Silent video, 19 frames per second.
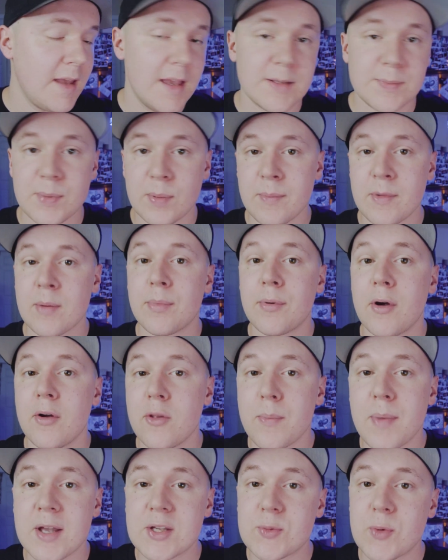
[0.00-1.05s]
Is Premiere Pro
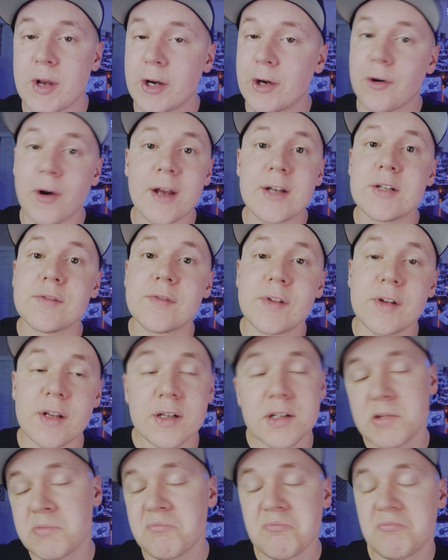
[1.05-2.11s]
the best way to grade your
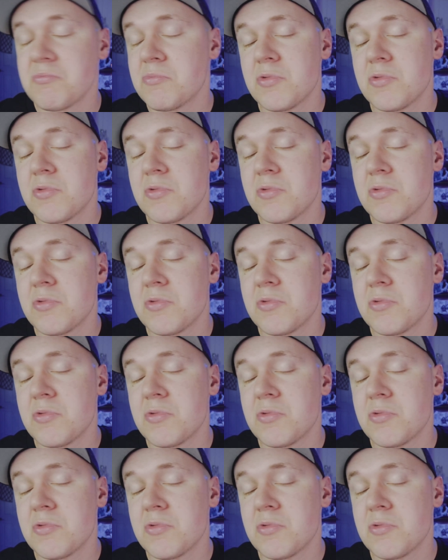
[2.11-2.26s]
footage?